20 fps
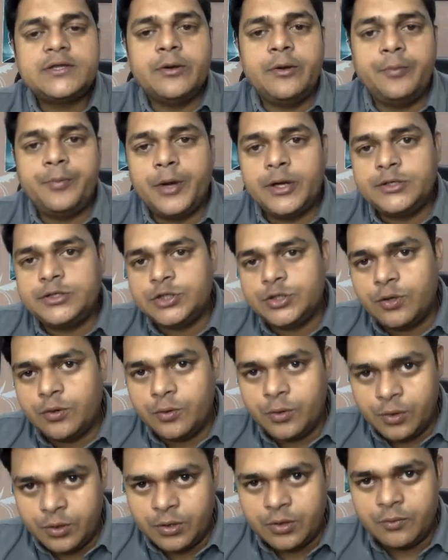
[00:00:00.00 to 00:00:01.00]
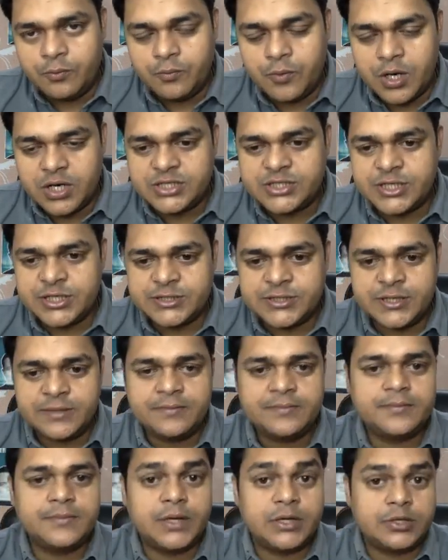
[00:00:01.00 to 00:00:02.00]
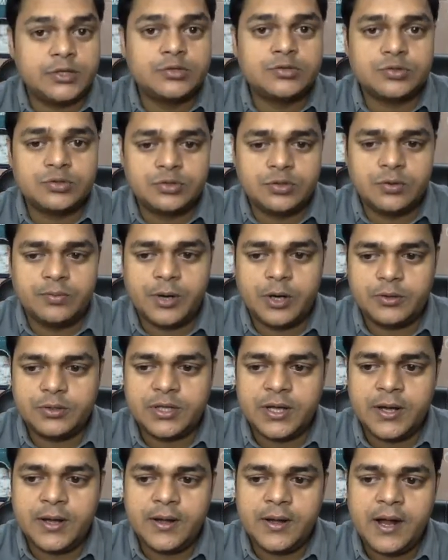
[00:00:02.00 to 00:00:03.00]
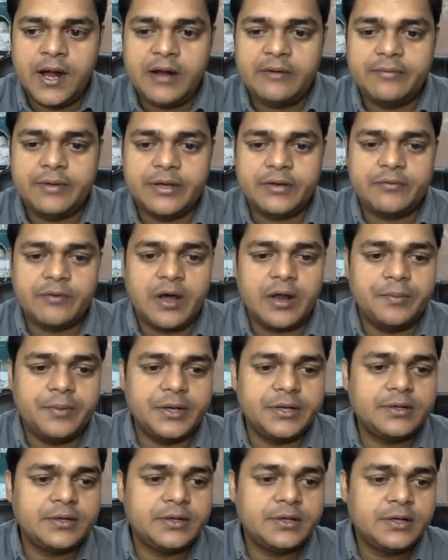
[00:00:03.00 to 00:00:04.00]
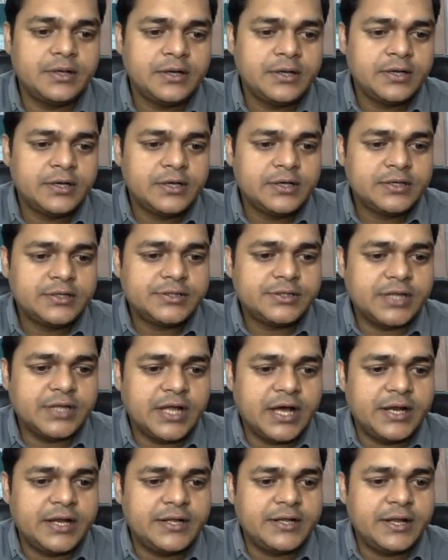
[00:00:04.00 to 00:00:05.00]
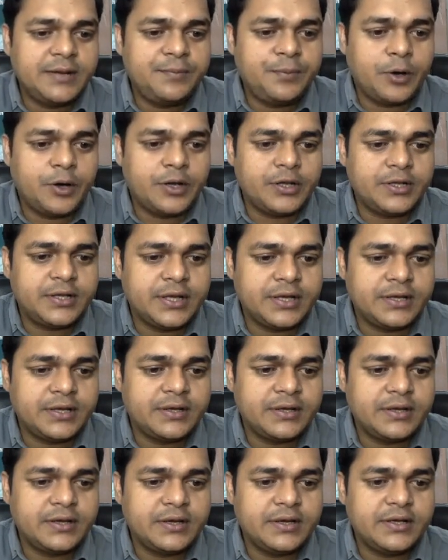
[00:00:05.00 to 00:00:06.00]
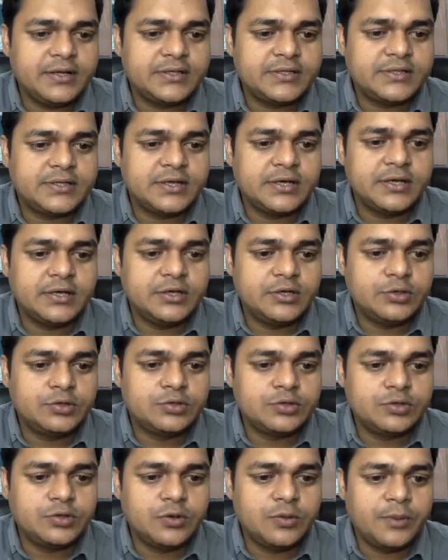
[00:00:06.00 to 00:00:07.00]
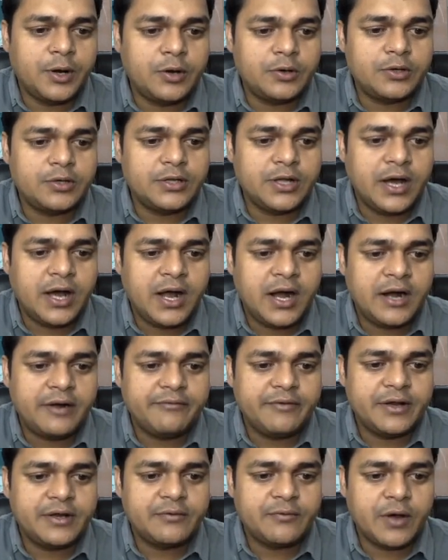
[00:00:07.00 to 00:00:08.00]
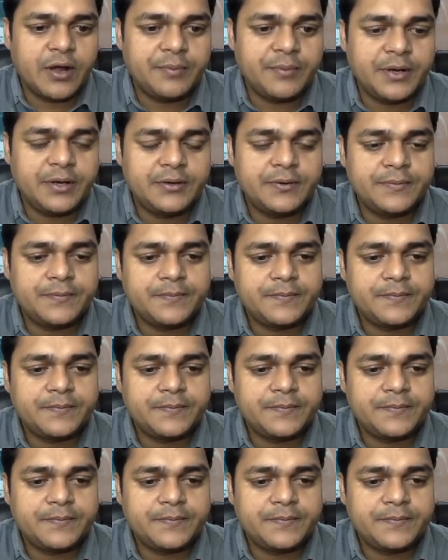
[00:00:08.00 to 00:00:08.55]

7.0 workstation, but you should know about the hardware requirement. Another important thing is you should know about the hardware requirement.